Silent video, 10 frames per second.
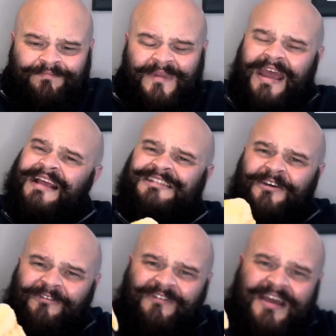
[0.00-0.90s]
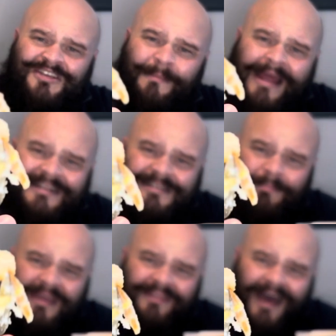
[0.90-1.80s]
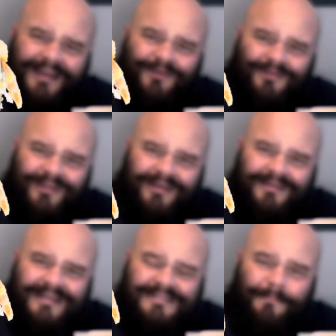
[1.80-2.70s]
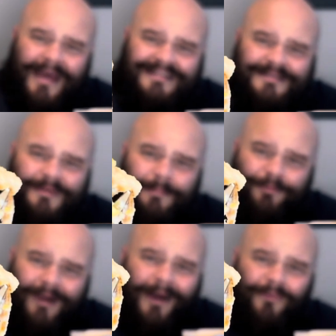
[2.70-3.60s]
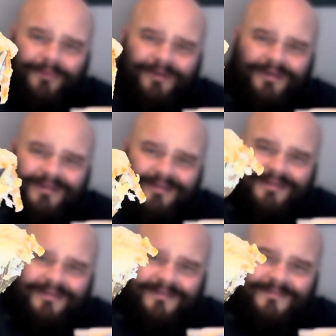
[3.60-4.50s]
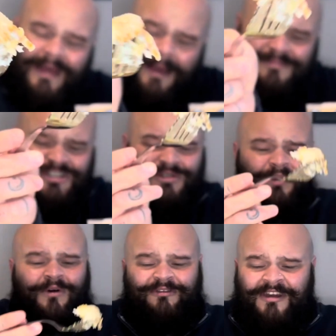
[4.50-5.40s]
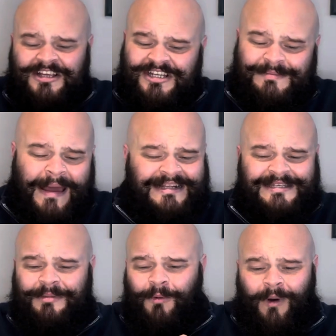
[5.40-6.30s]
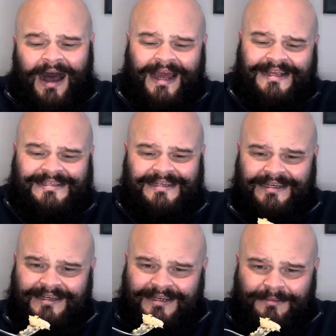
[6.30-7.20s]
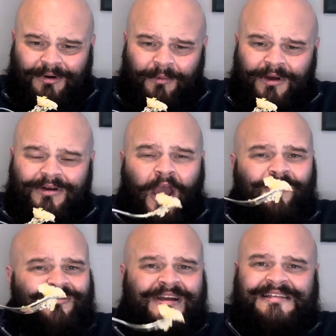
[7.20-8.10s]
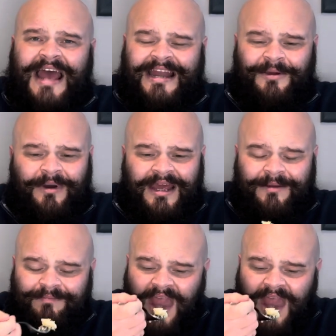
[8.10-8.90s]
Is the fish meant to be that colour? Is it meant to be brown? I'm sure fish is meant to be white, but we'll go for it anyway.